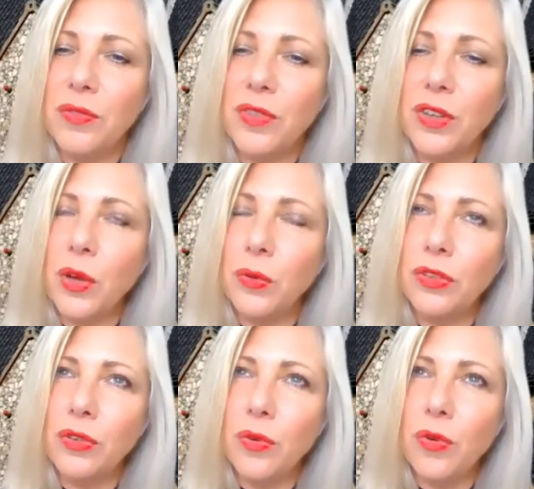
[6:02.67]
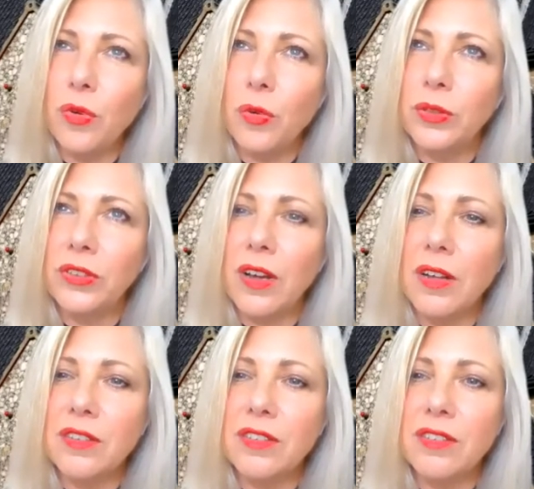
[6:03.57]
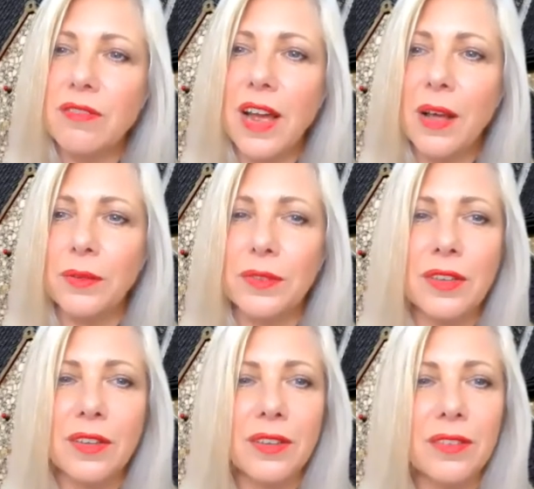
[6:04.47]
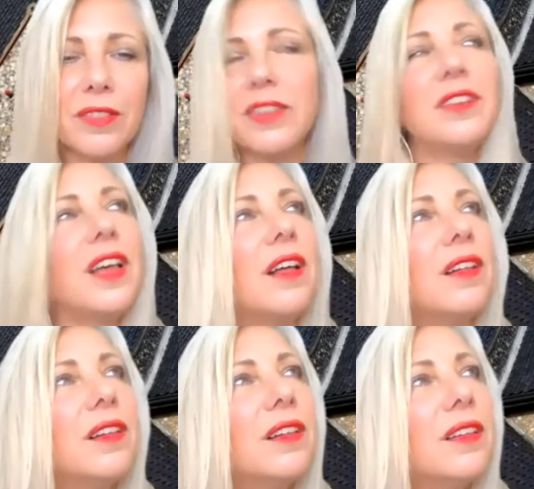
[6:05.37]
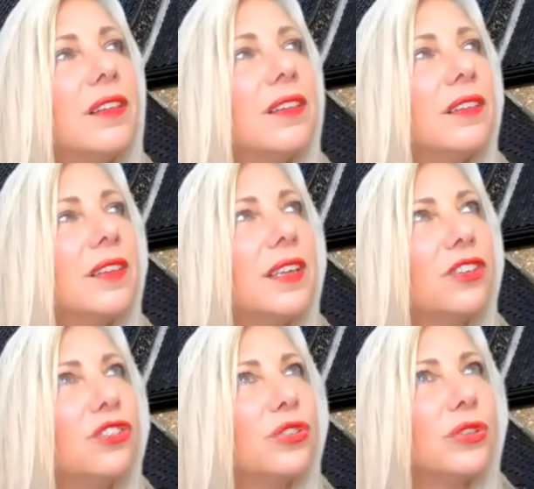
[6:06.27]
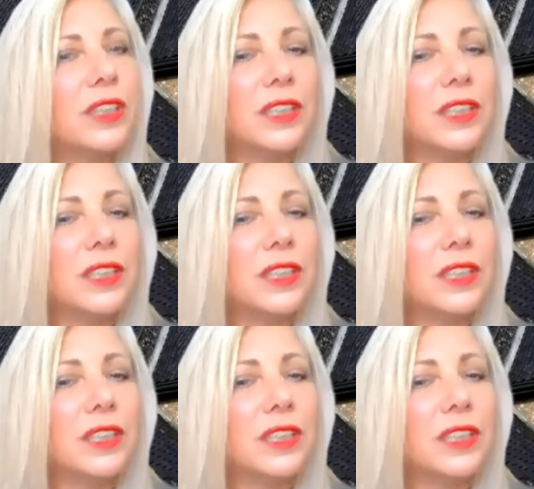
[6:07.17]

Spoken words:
the golden orbs danced around the cell in joy.